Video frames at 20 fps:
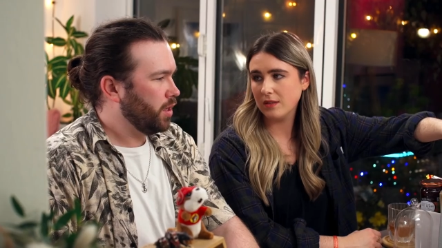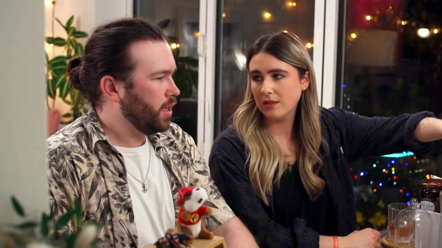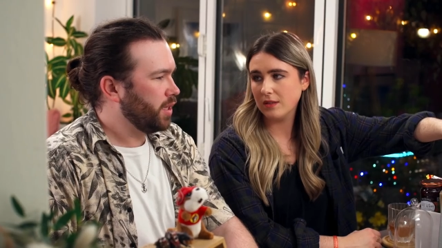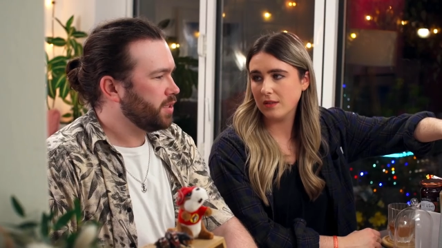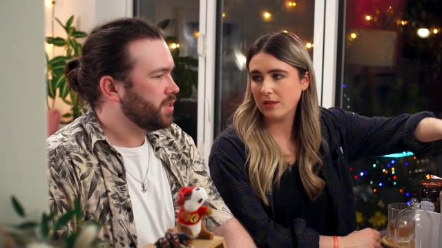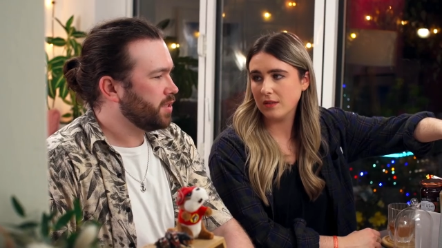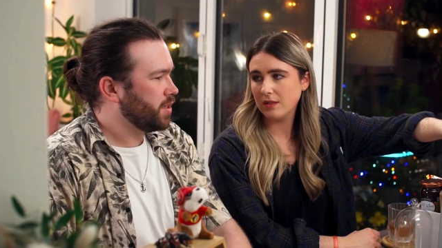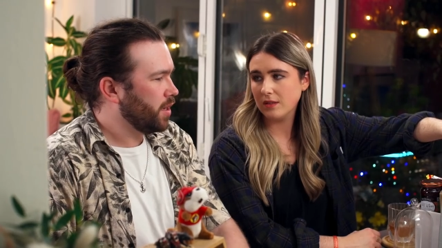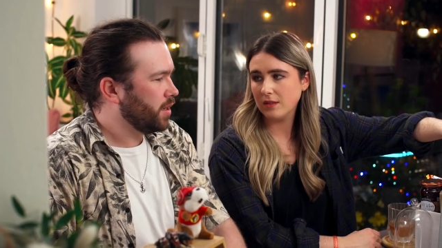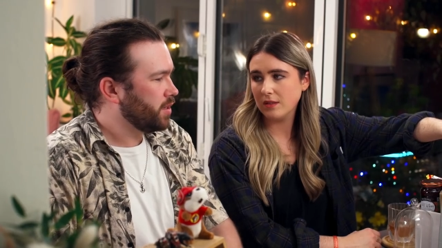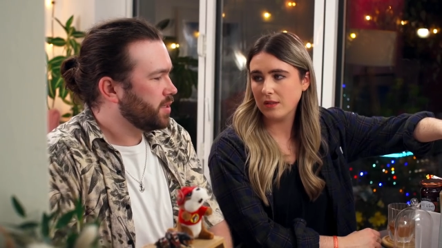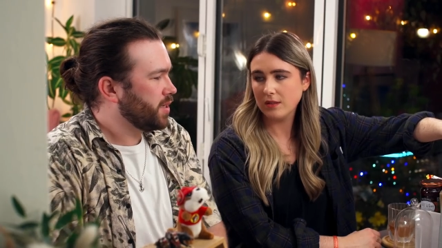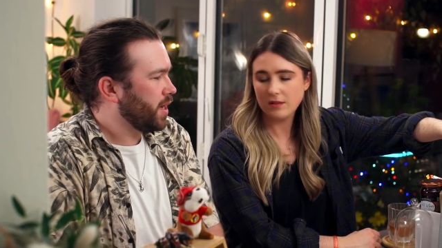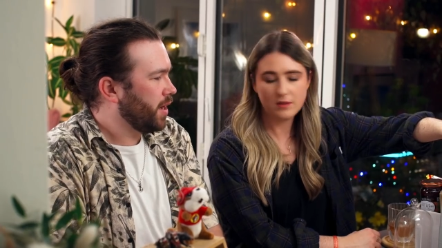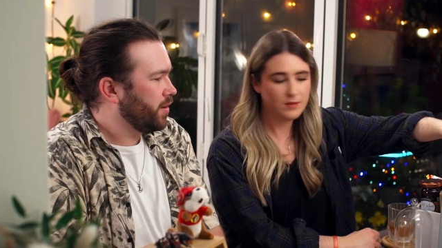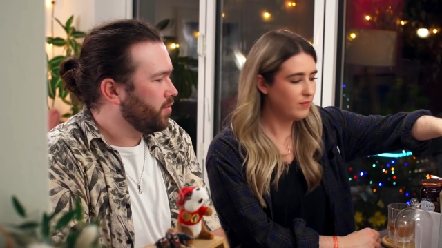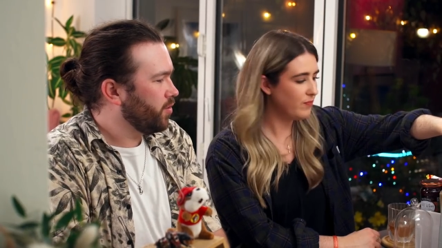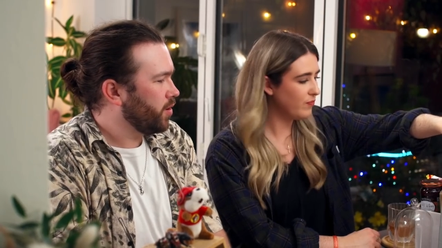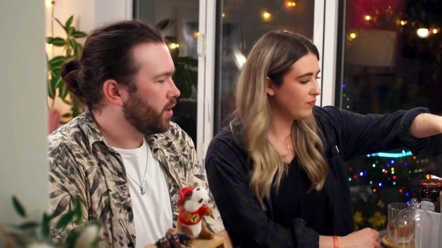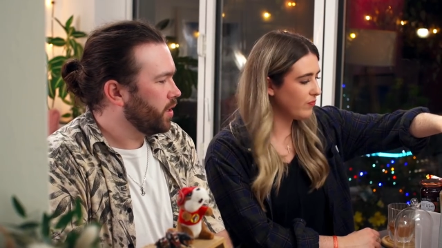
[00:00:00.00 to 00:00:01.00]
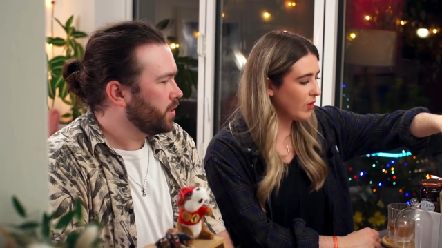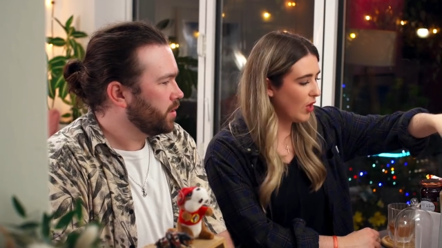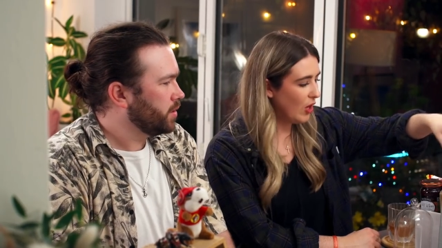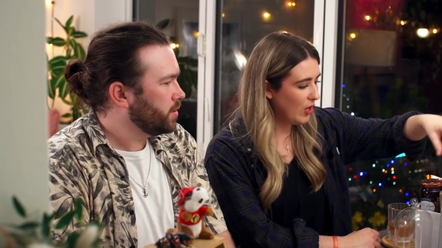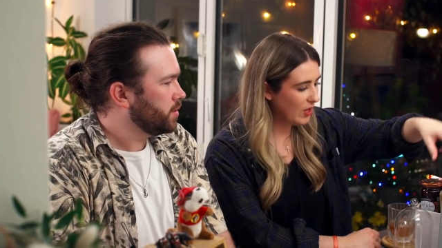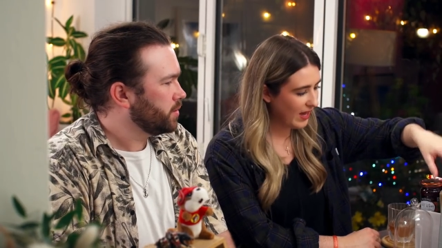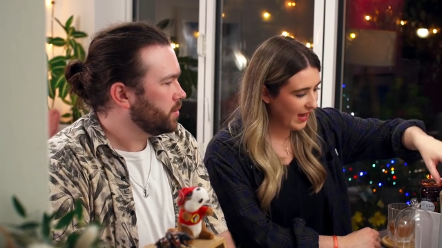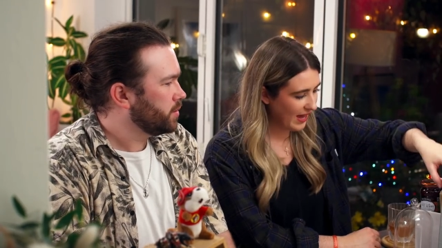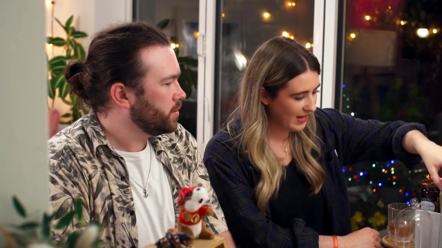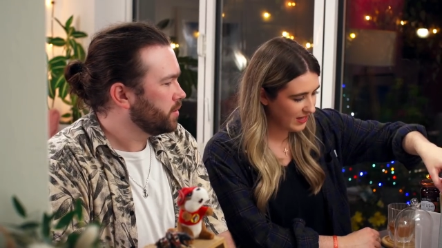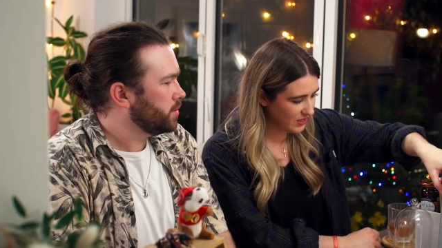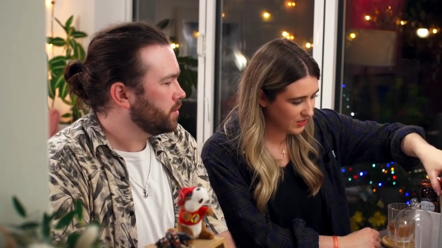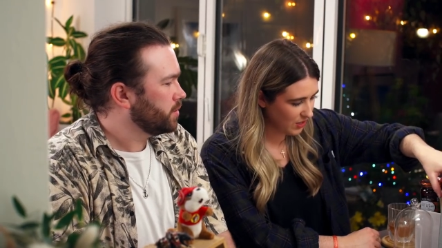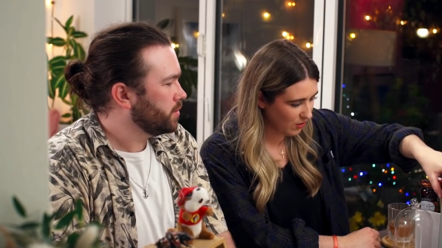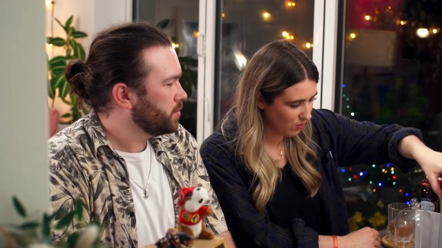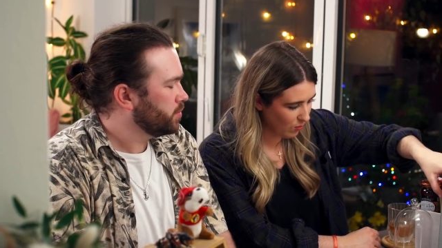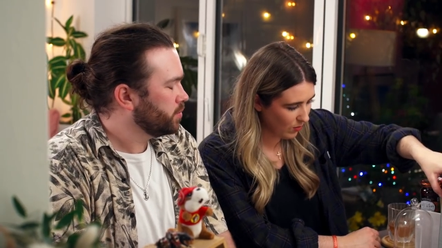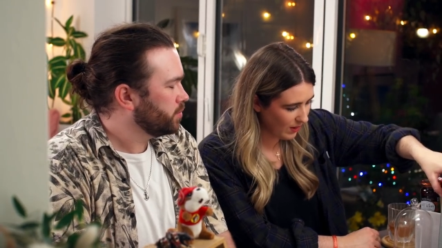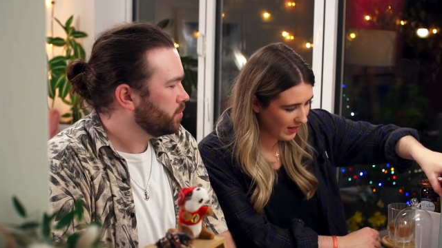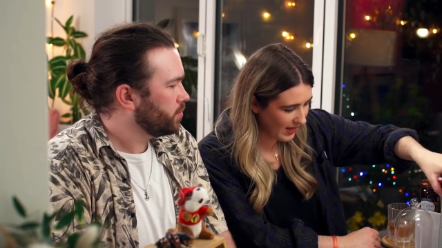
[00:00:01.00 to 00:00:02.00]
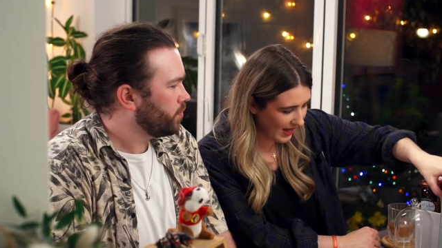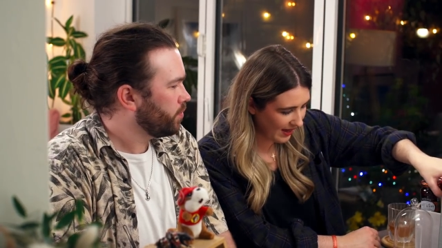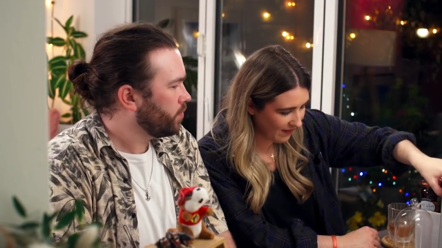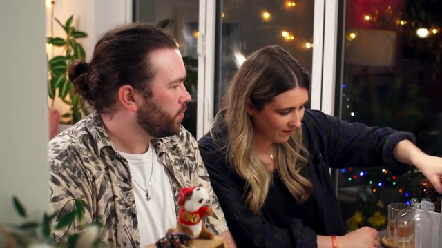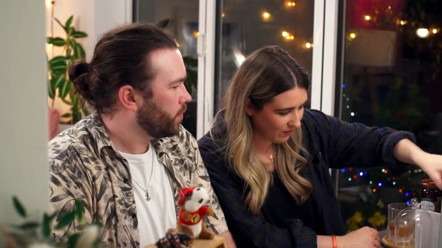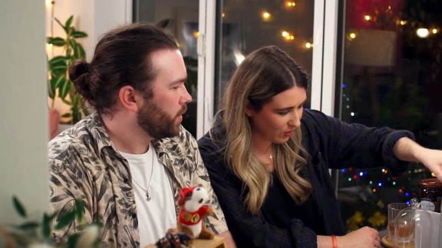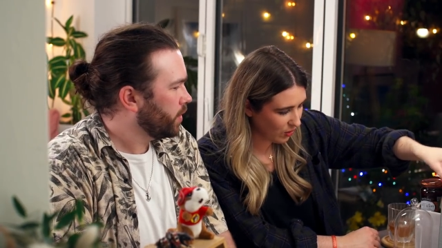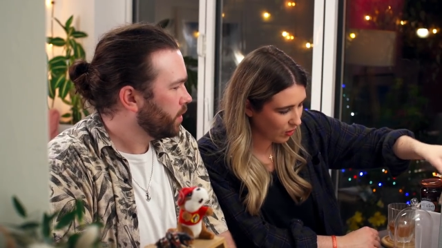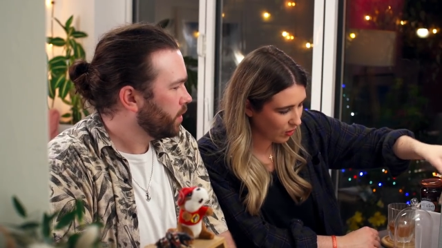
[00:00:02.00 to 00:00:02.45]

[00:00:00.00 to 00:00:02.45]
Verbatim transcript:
Speaker 1: Let's start savoury.
Speaker 2: Okay, so we have